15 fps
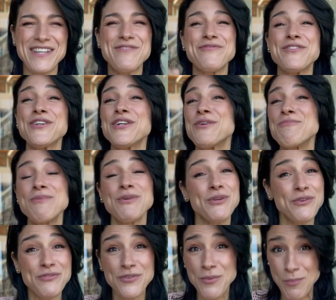for your
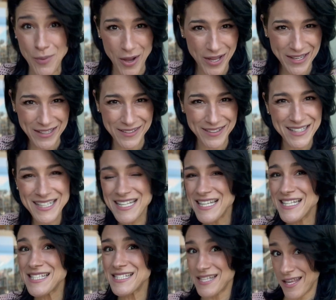beautiful body
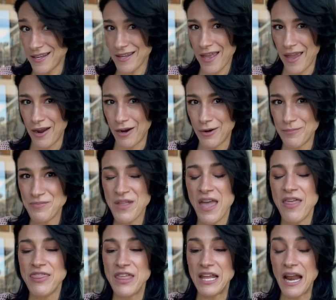skincare
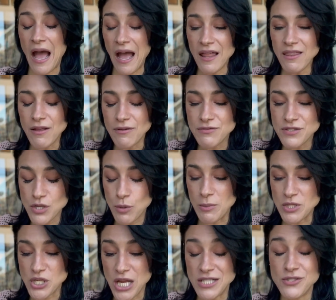that I love so
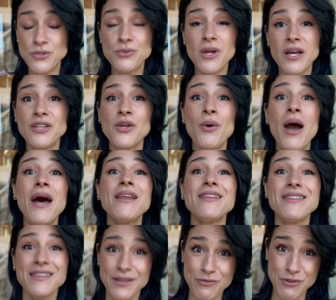much I do not know how to
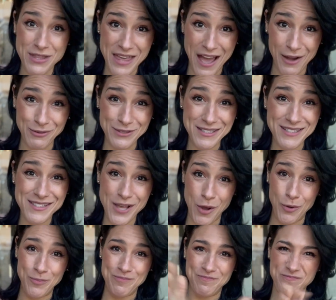live without. So,
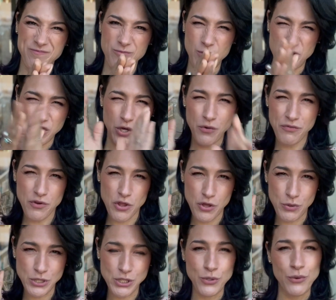with no further
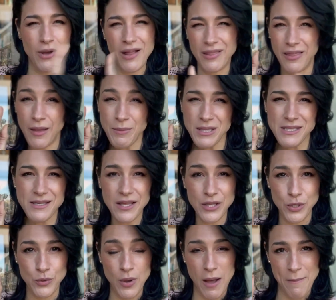ado, let me tell
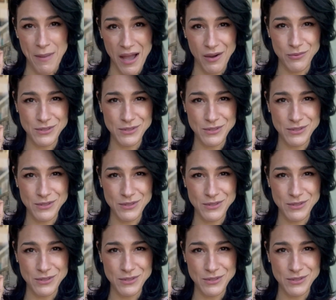you about